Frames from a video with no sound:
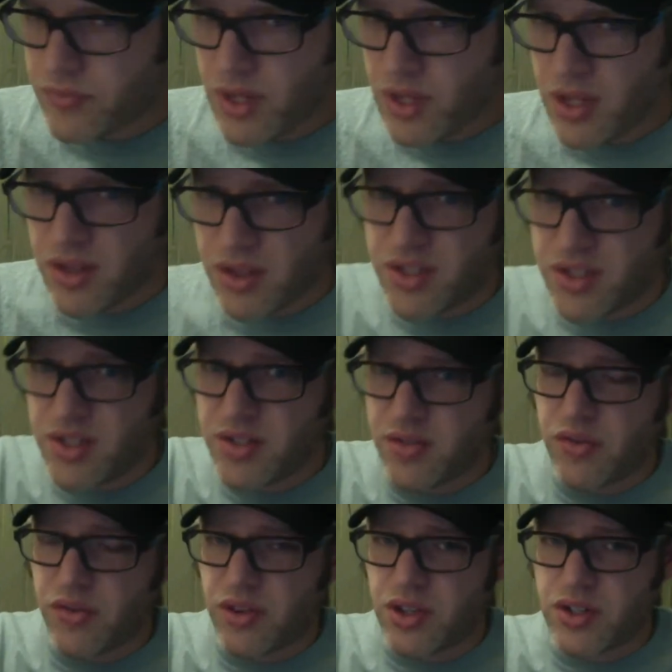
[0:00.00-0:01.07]
This
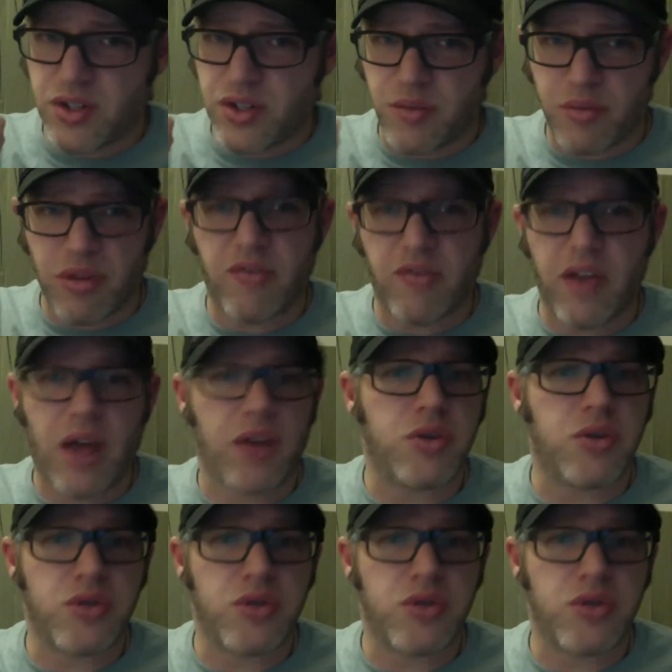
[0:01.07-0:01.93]
is a big value